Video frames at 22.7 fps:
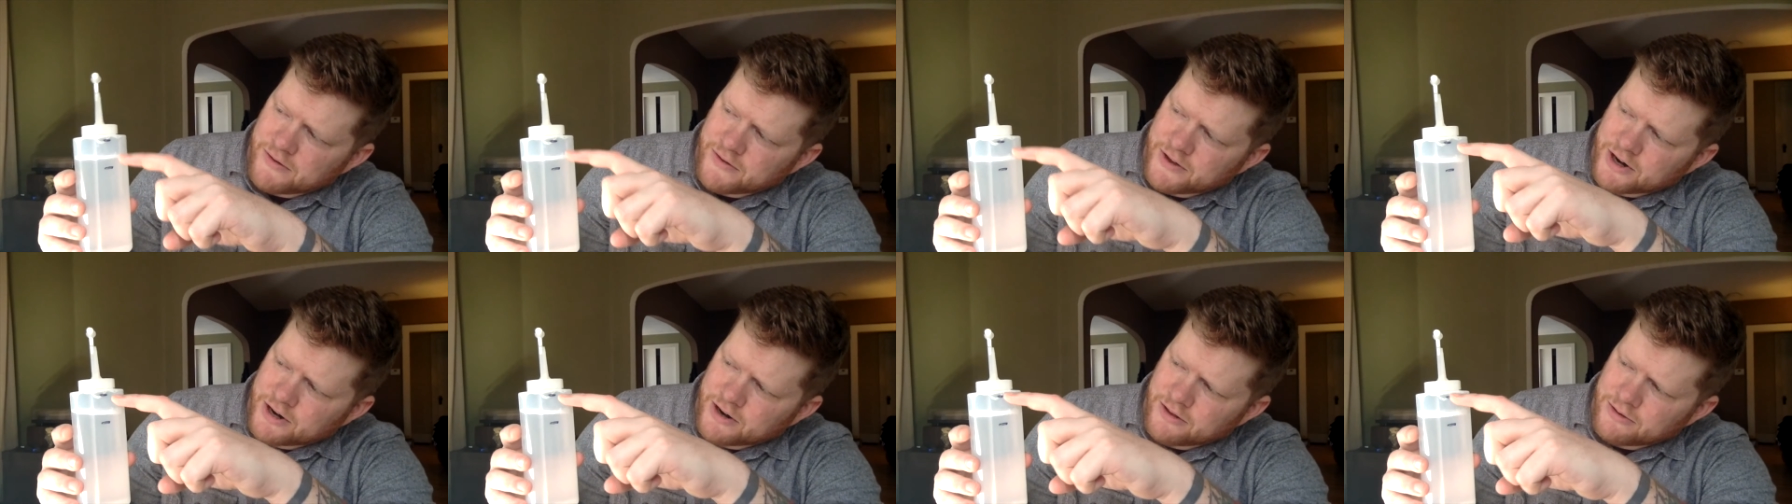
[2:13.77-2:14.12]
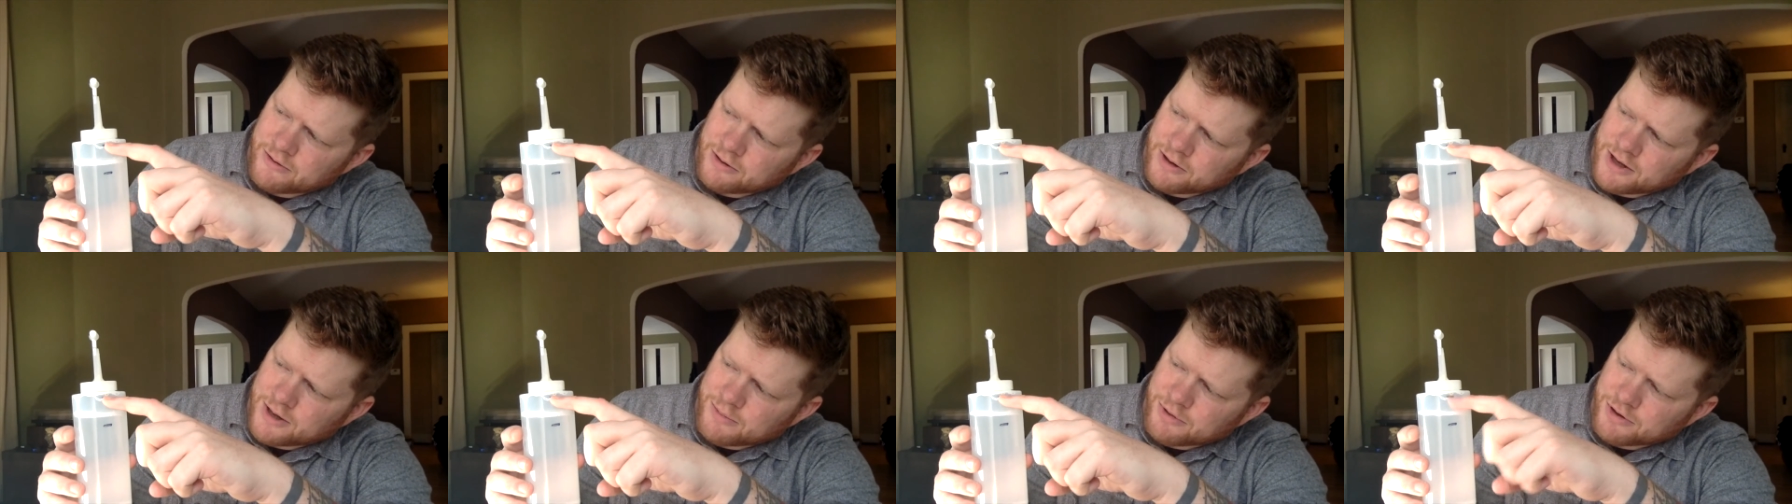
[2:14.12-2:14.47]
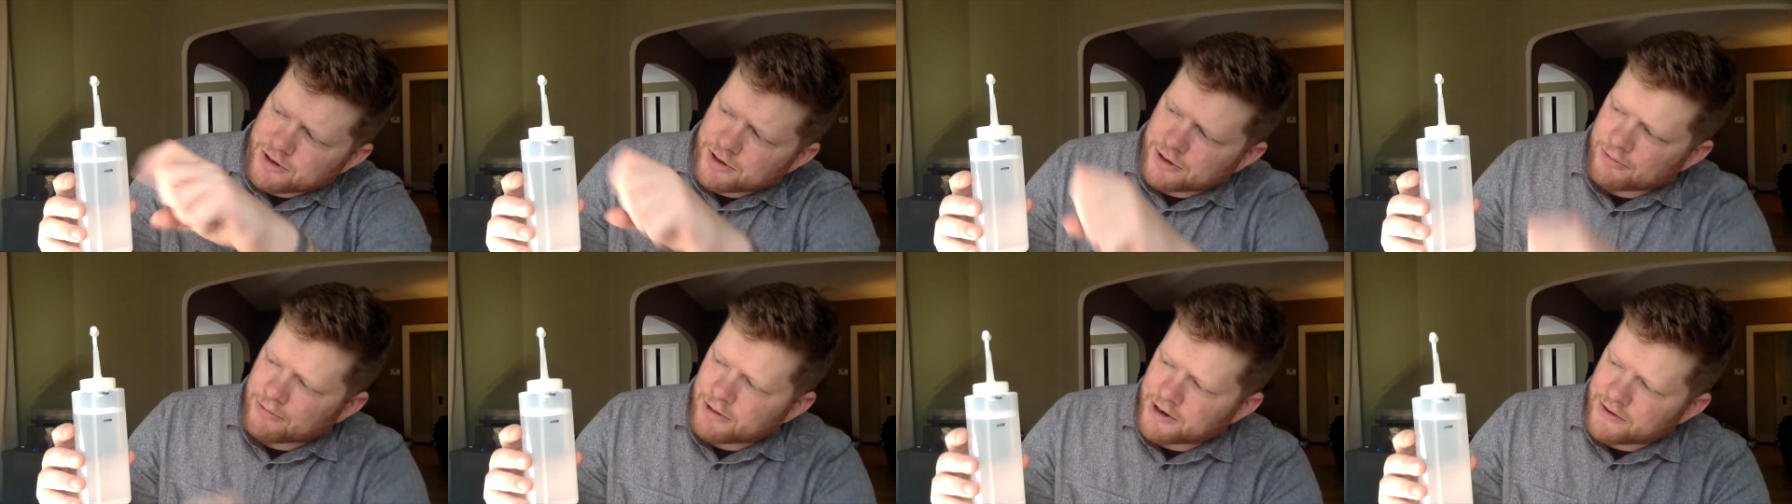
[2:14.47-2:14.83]
and then another label
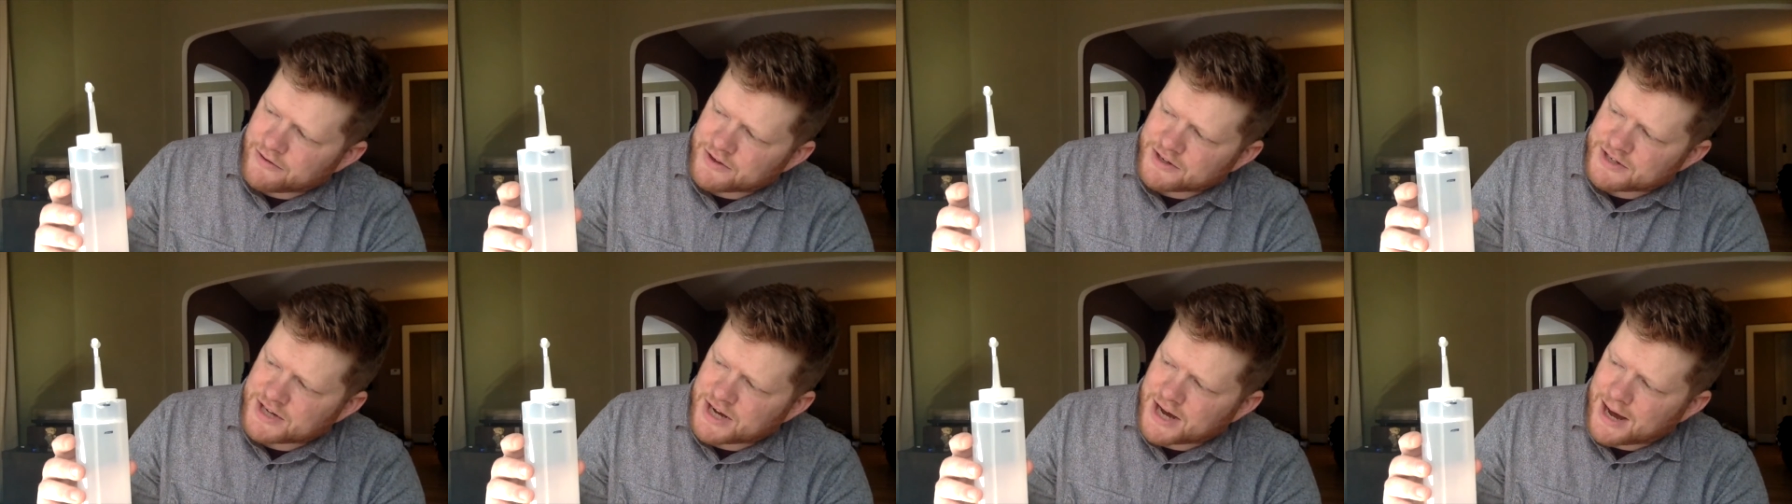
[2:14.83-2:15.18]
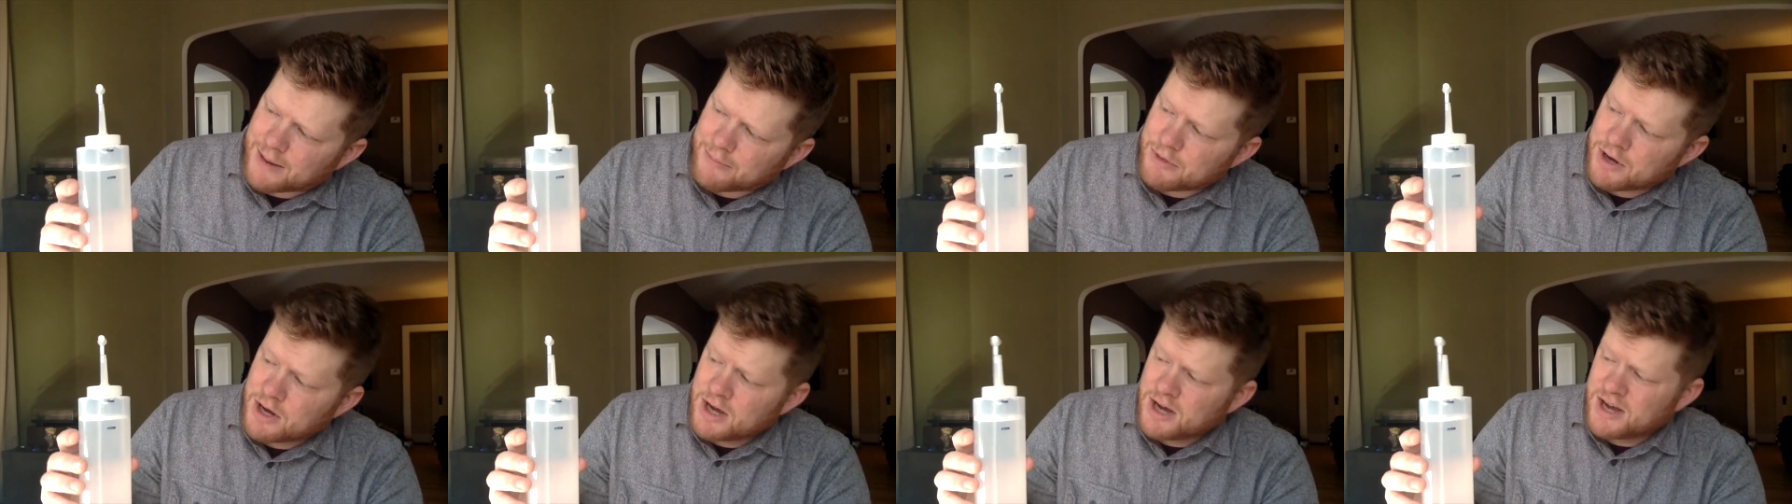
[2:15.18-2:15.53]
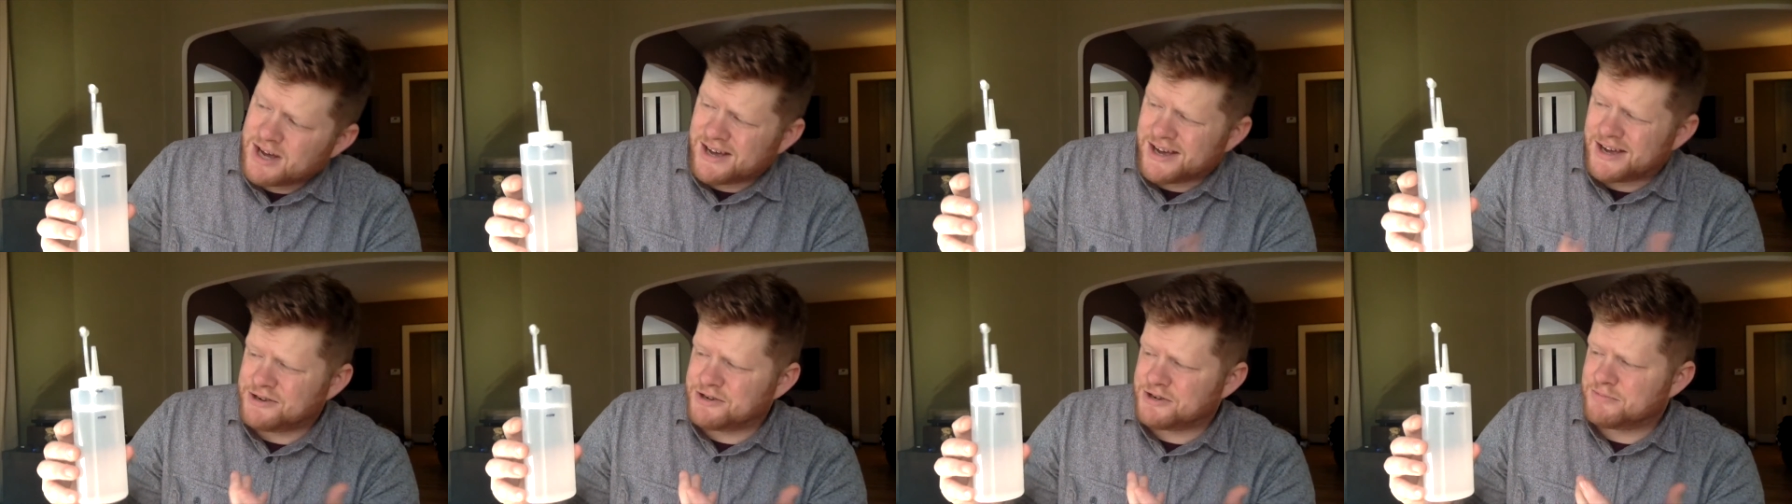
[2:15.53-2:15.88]
here right at the top.
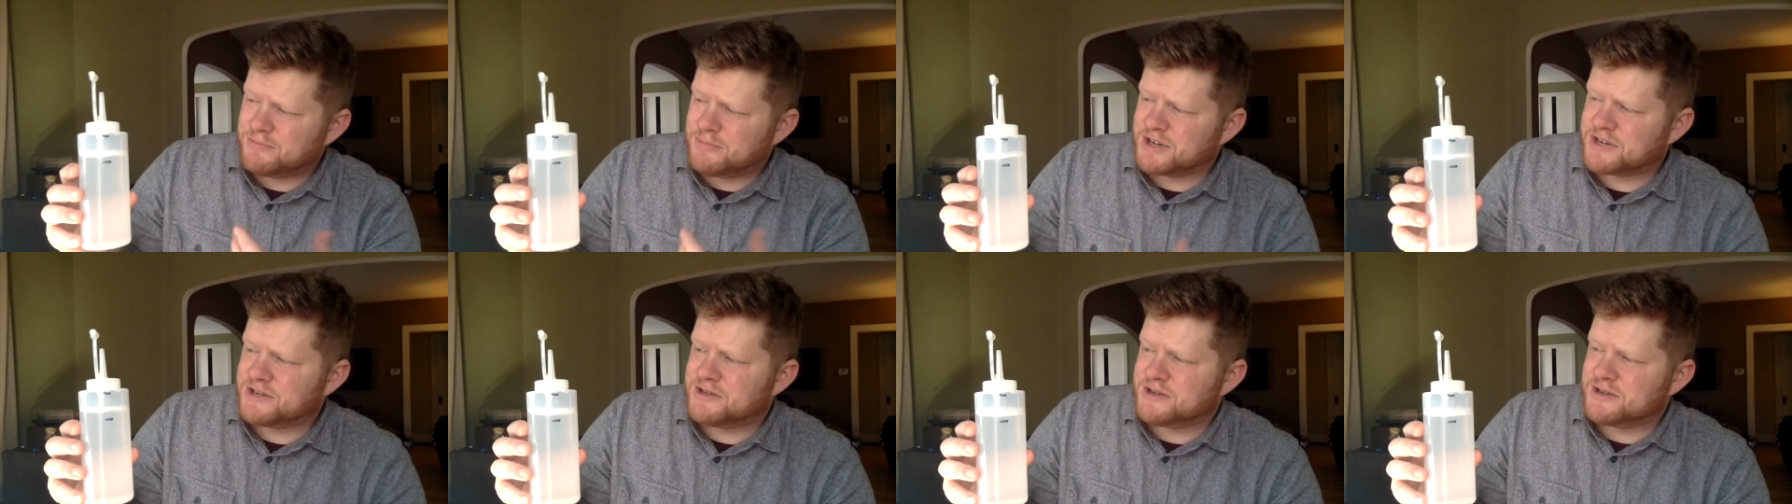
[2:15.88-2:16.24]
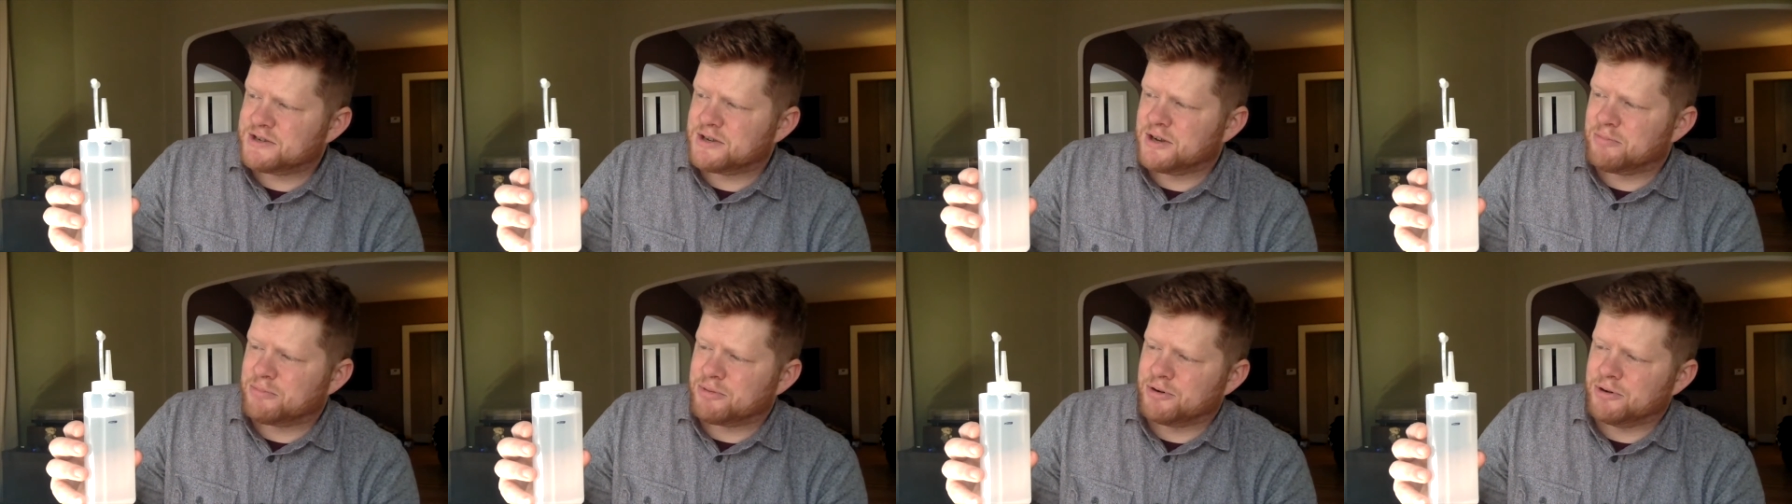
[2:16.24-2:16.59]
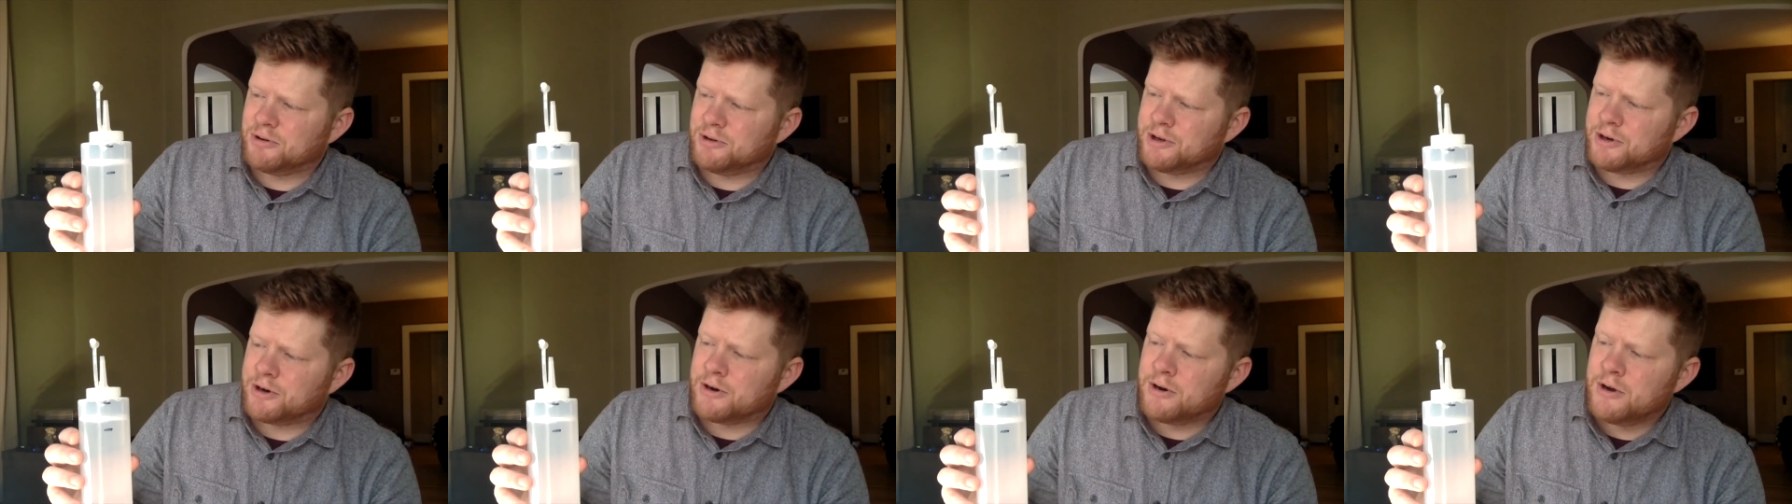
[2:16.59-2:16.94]
I just mixed this up
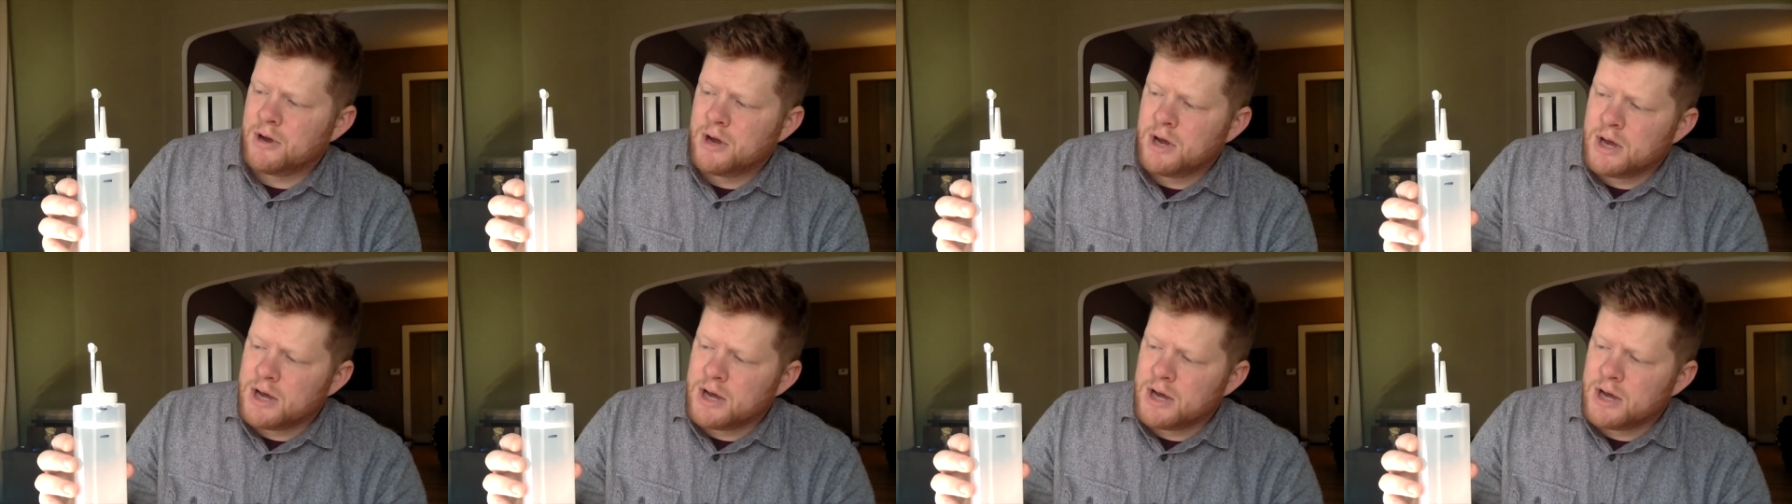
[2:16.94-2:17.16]
earlier.